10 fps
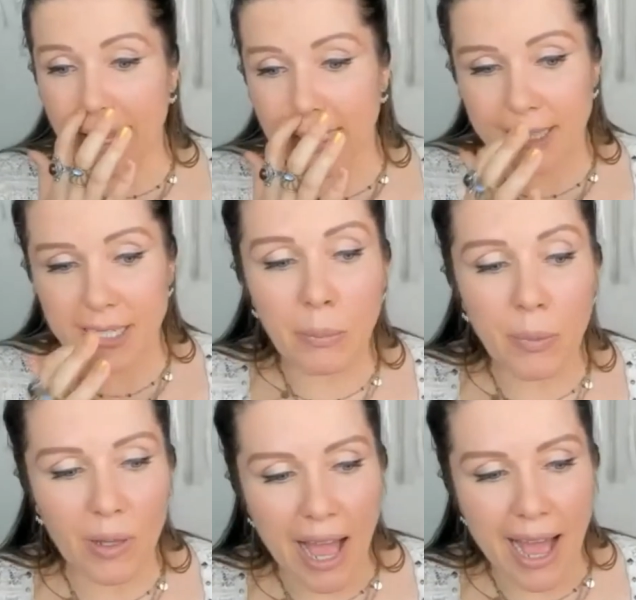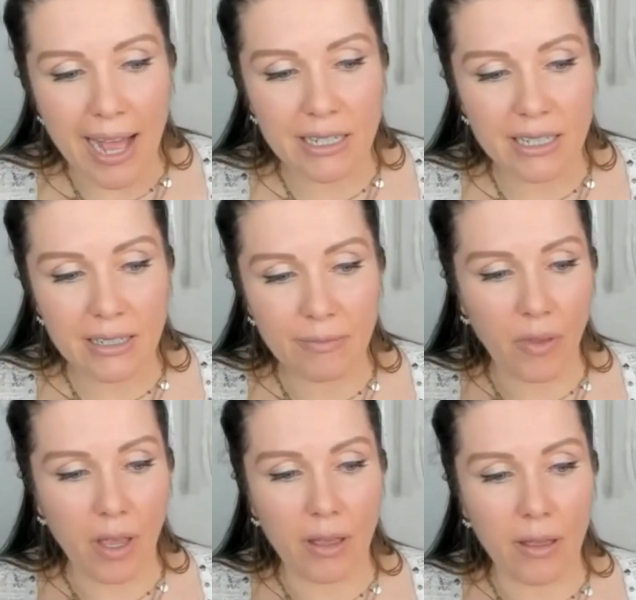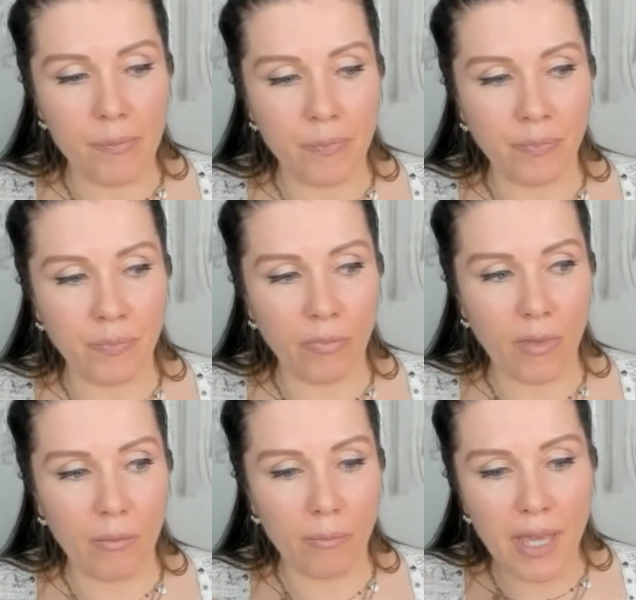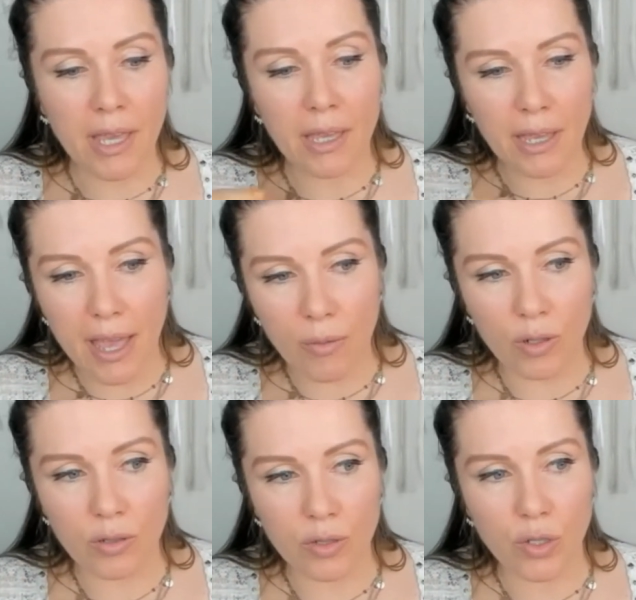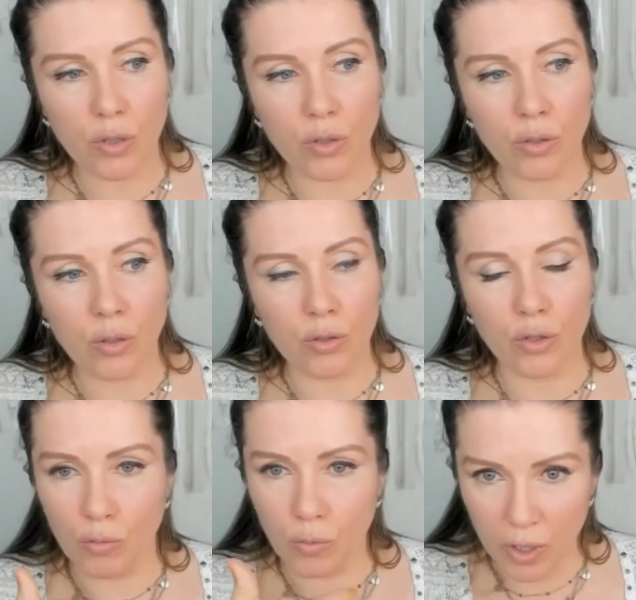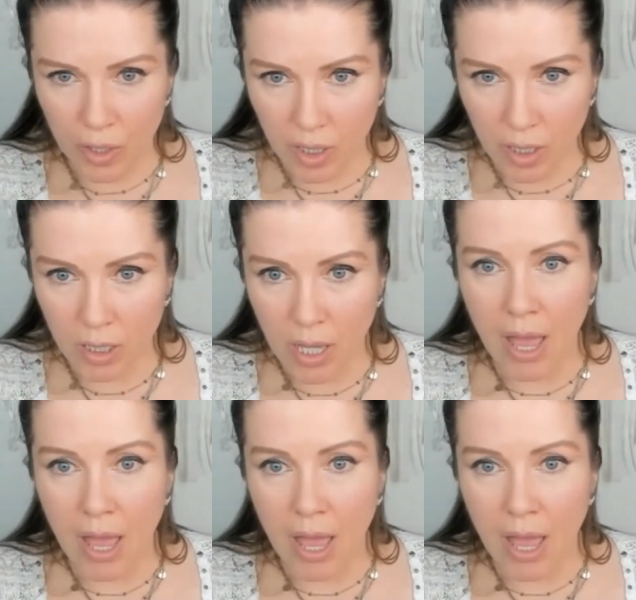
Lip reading: And as simple as being able to work.